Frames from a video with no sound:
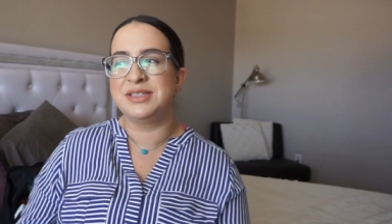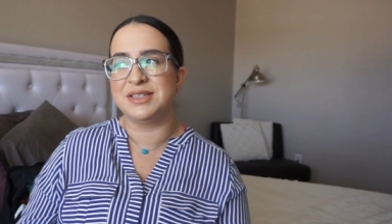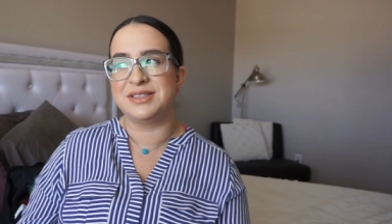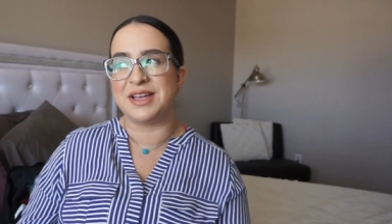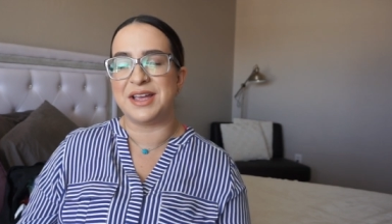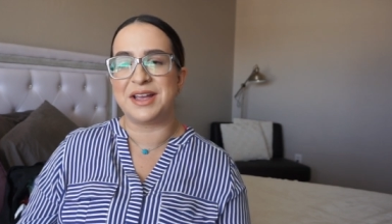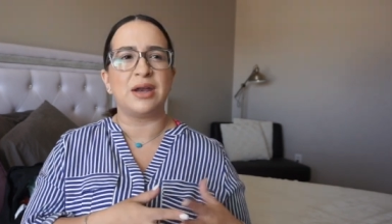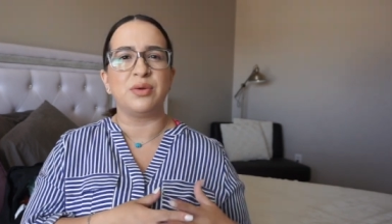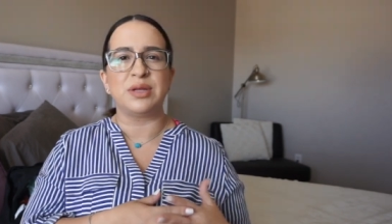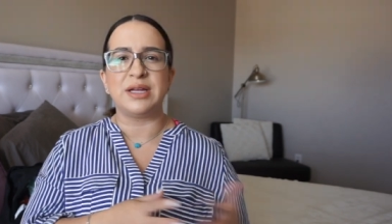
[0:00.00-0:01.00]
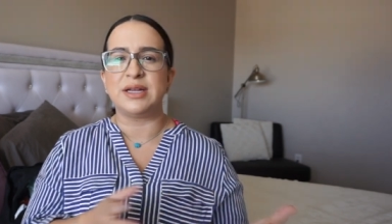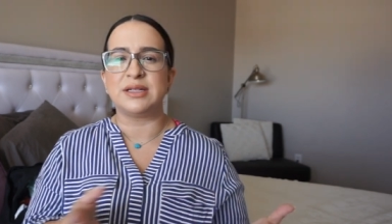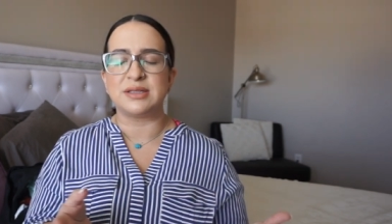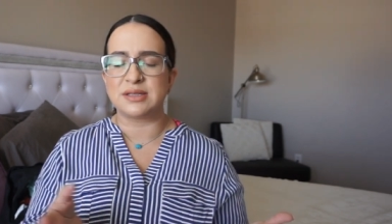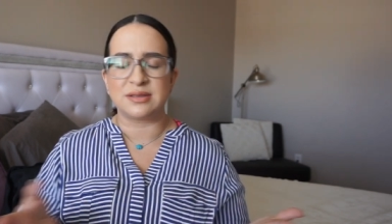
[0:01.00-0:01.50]
to take. I don't think
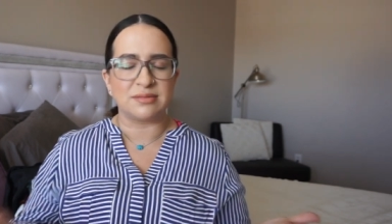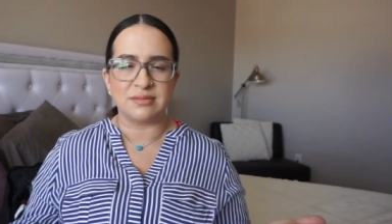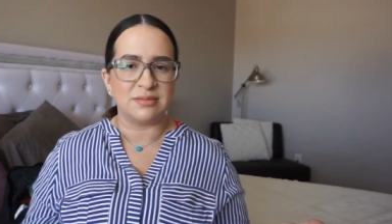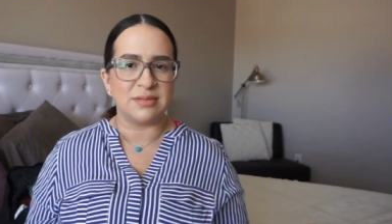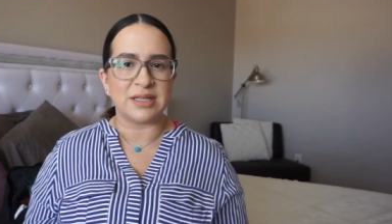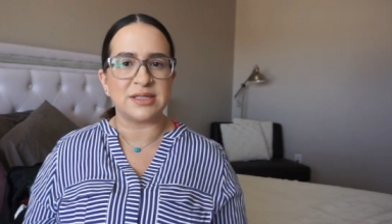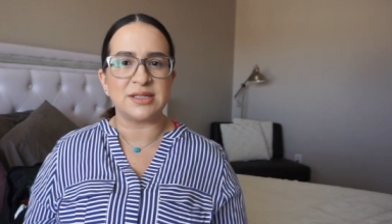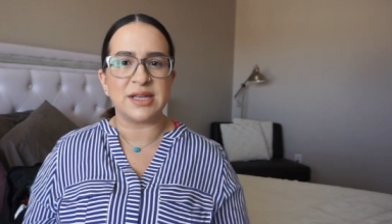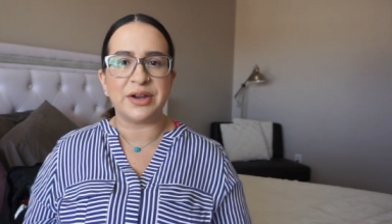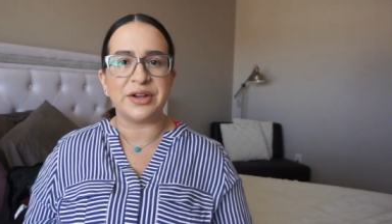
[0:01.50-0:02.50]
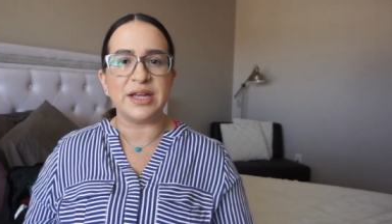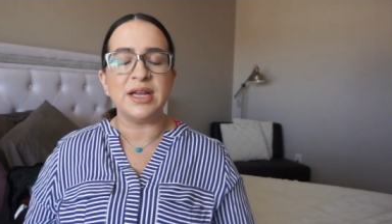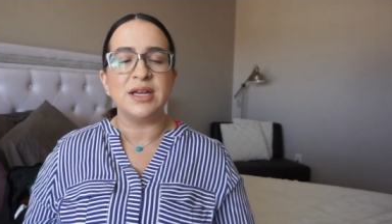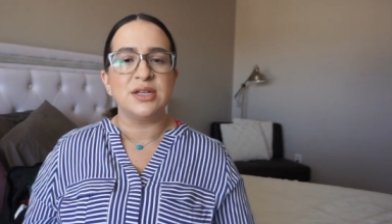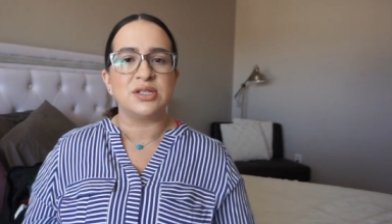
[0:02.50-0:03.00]
it's necessary.
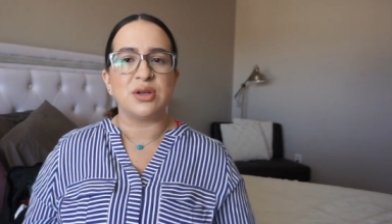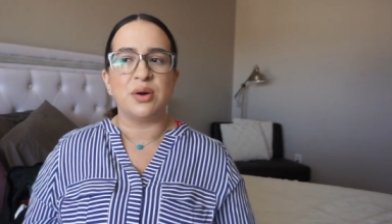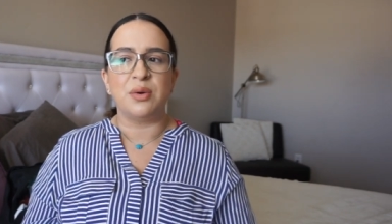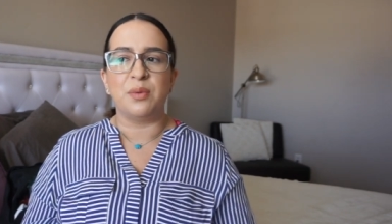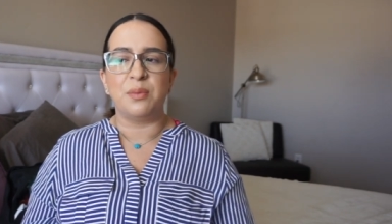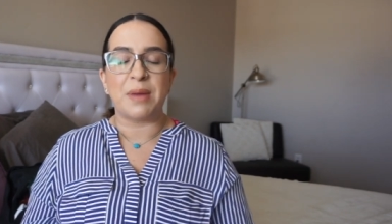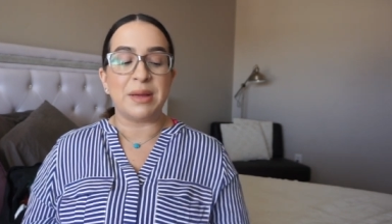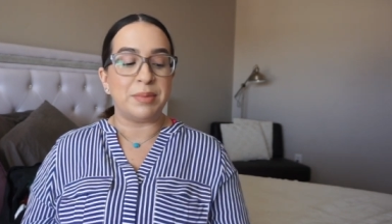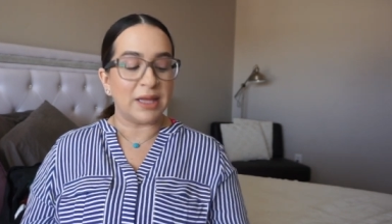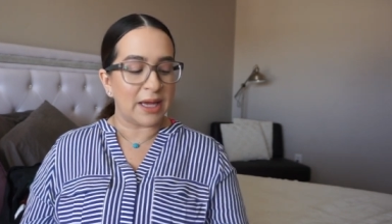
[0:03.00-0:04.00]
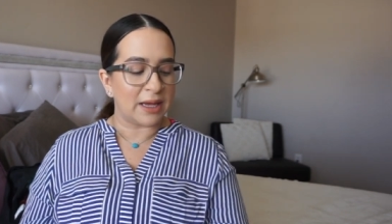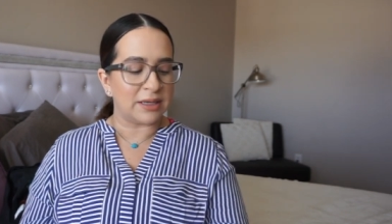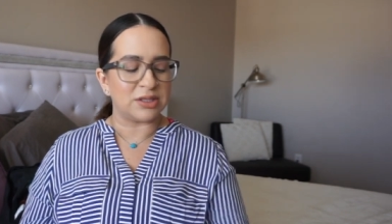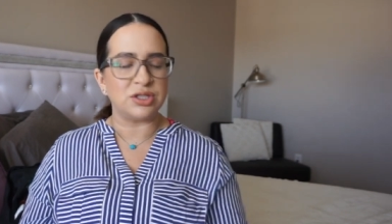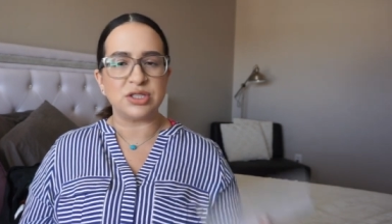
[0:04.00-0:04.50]
So my plan
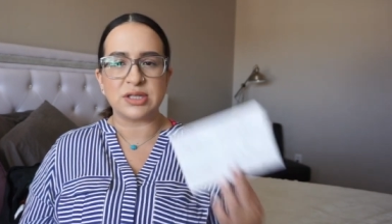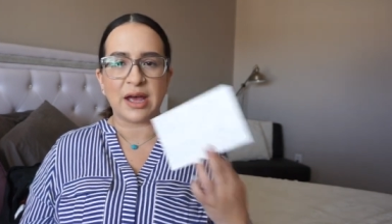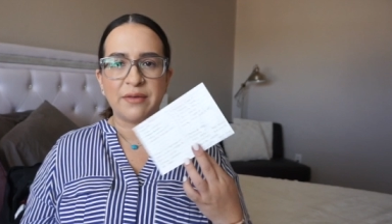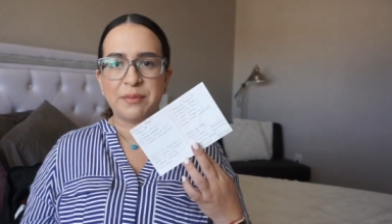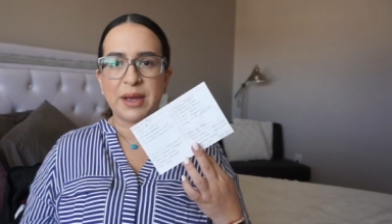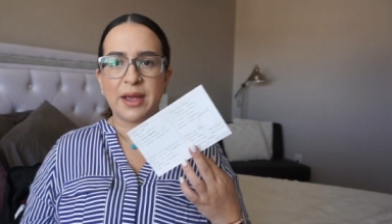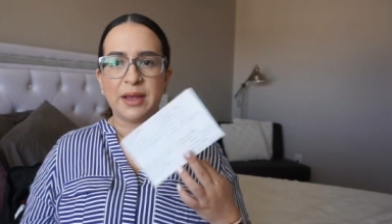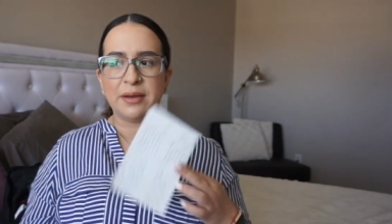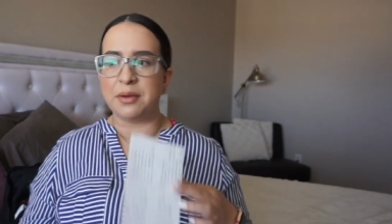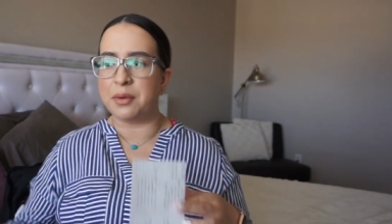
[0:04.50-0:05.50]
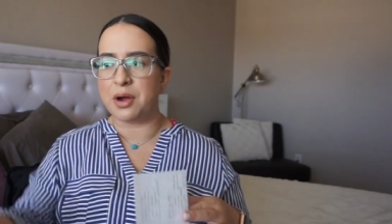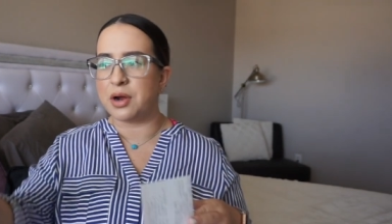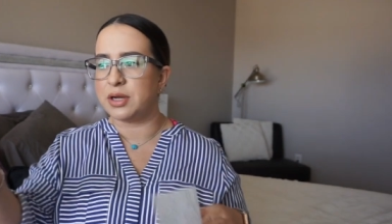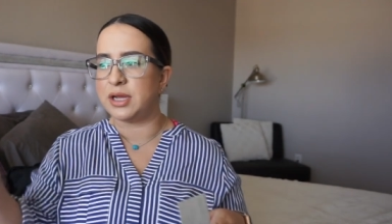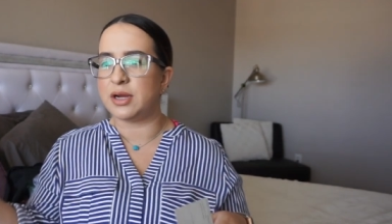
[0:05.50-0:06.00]
is to just have my note
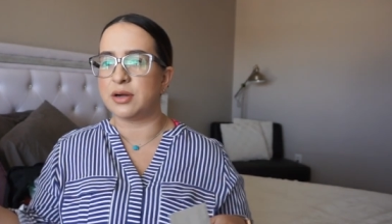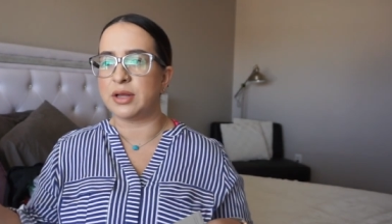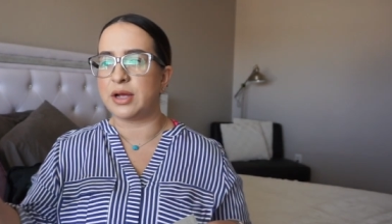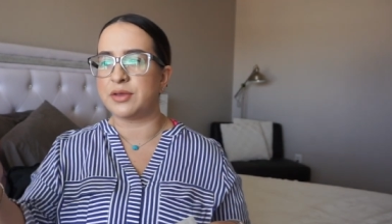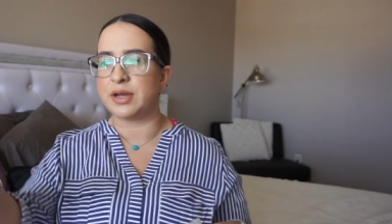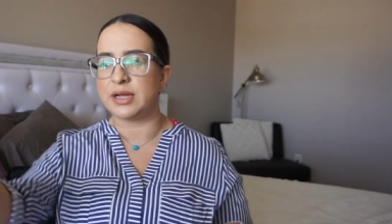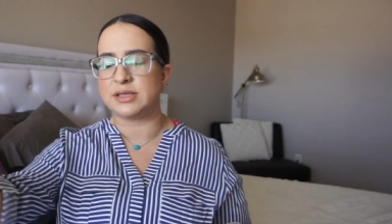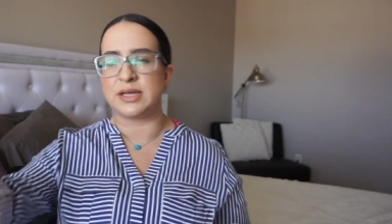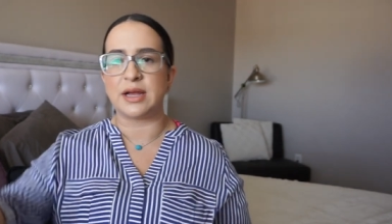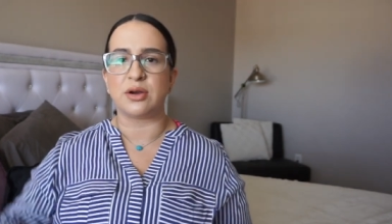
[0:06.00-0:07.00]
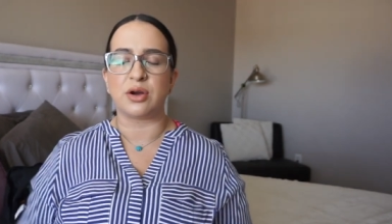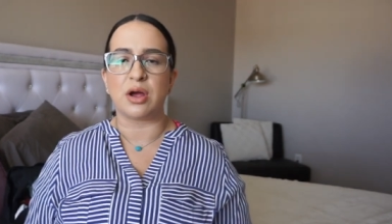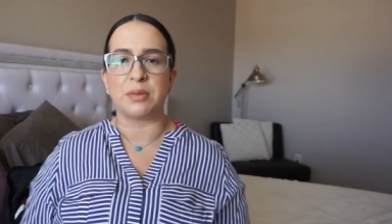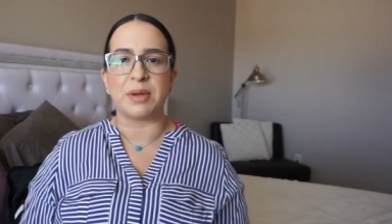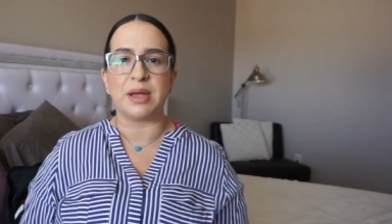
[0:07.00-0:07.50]
card here like on the nightstand or
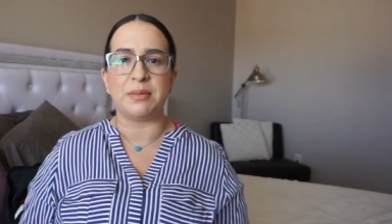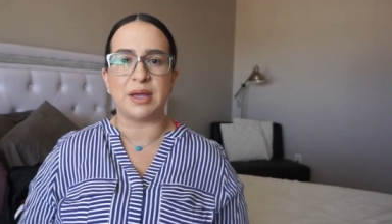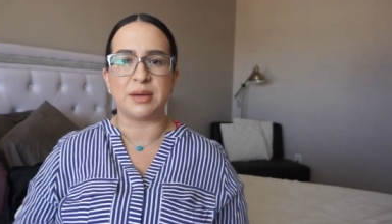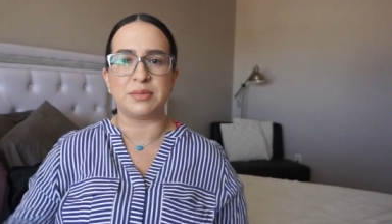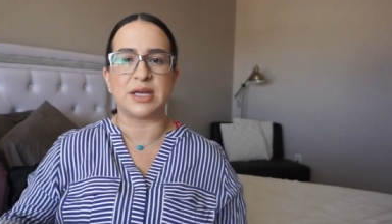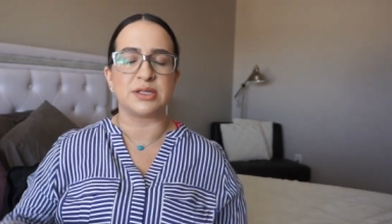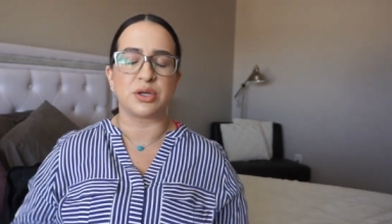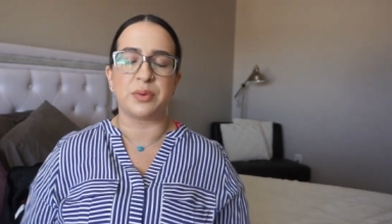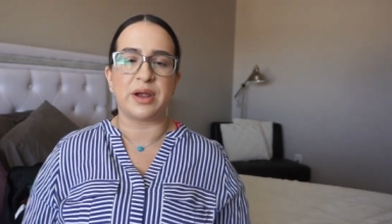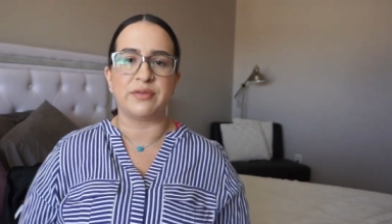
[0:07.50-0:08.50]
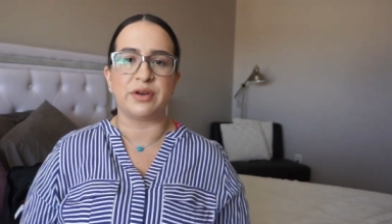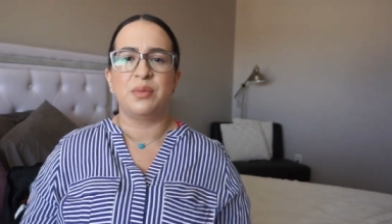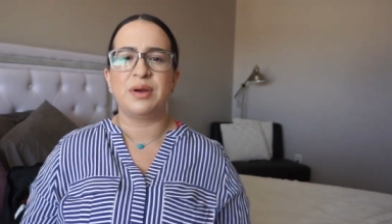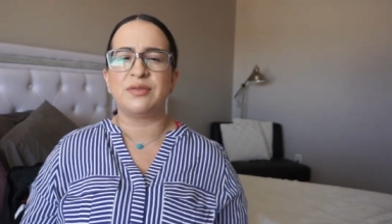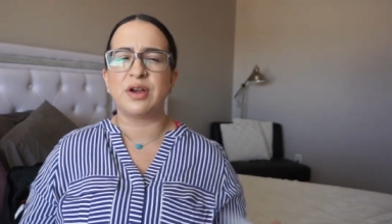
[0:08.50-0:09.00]
on my makeup desk or whatever.
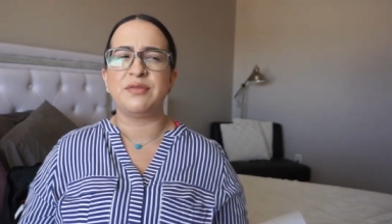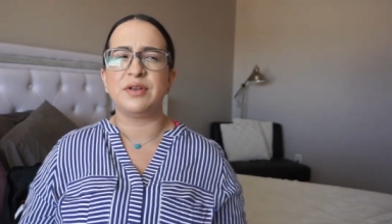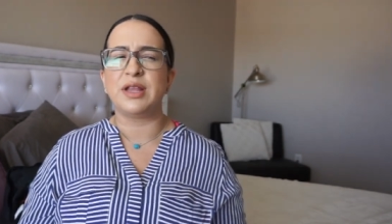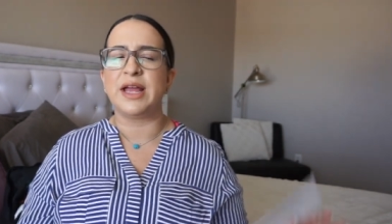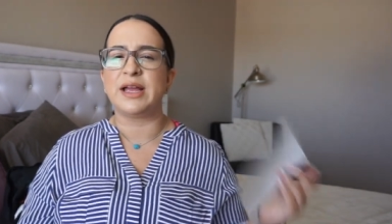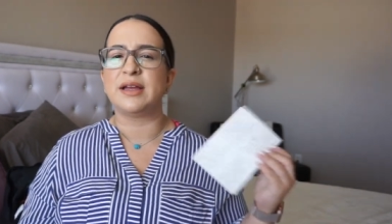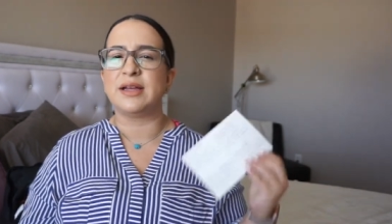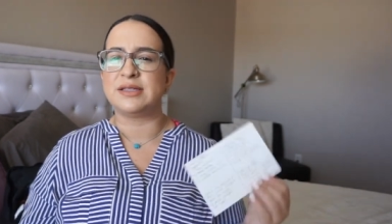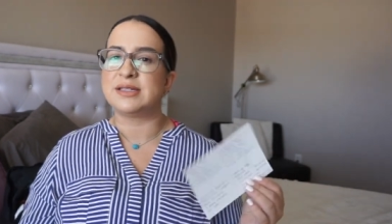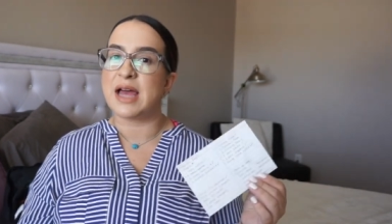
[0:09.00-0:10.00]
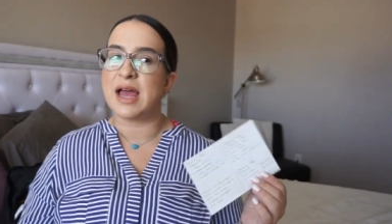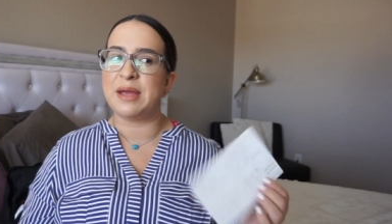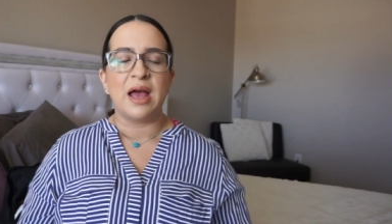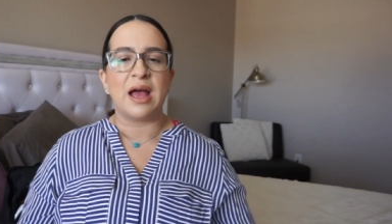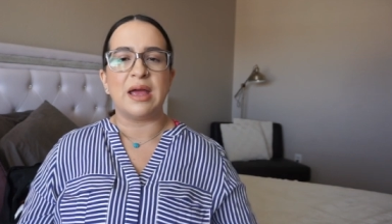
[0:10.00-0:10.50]
Whenever I feel like it's
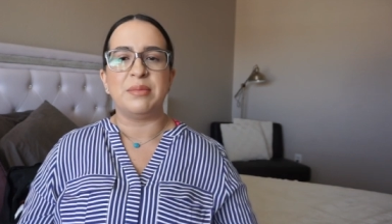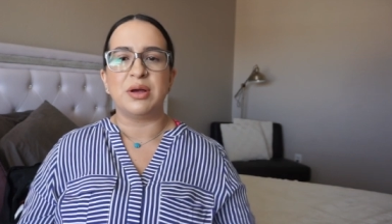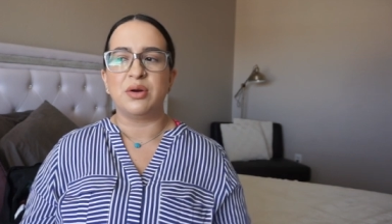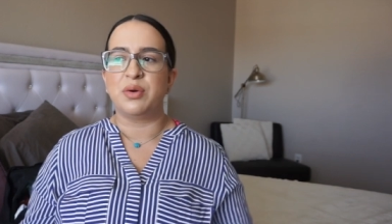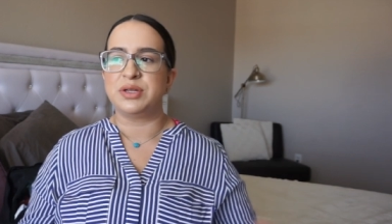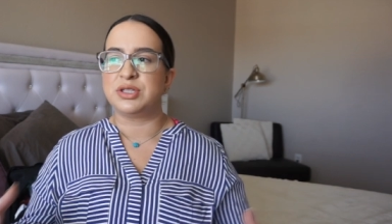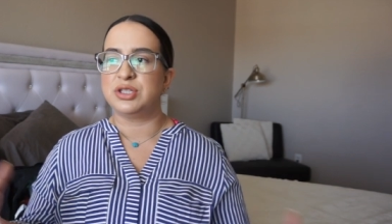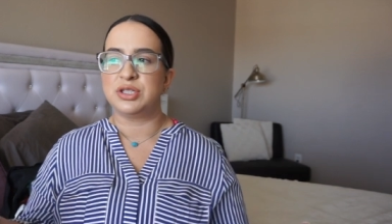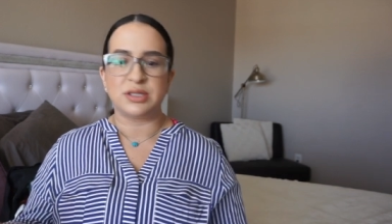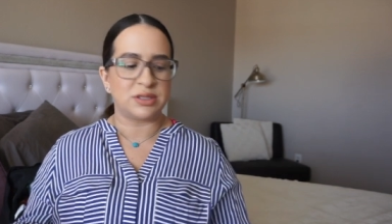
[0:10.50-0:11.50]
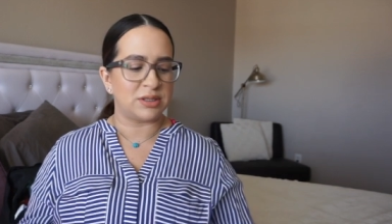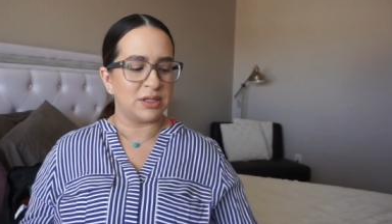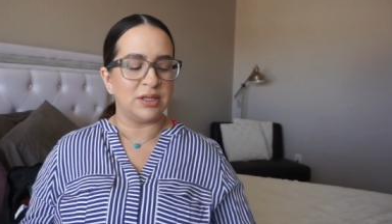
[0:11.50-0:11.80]
time, I'm going to just